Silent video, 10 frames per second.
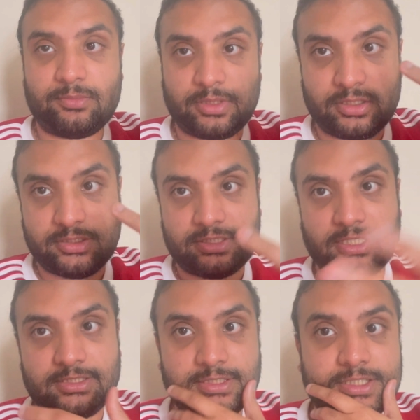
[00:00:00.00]
purchase
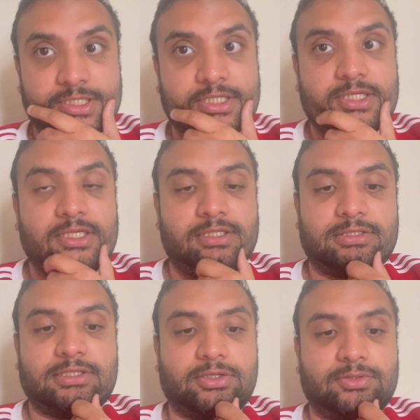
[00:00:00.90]
actually.
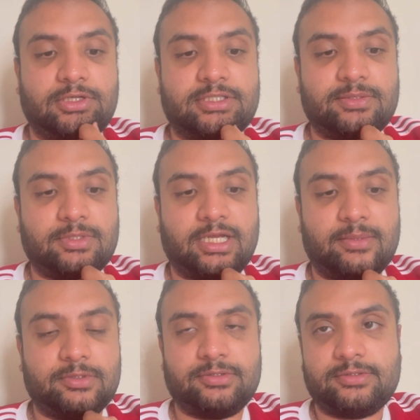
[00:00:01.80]
So let's see what
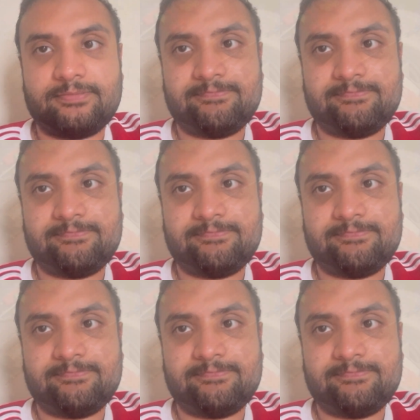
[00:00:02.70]
happens.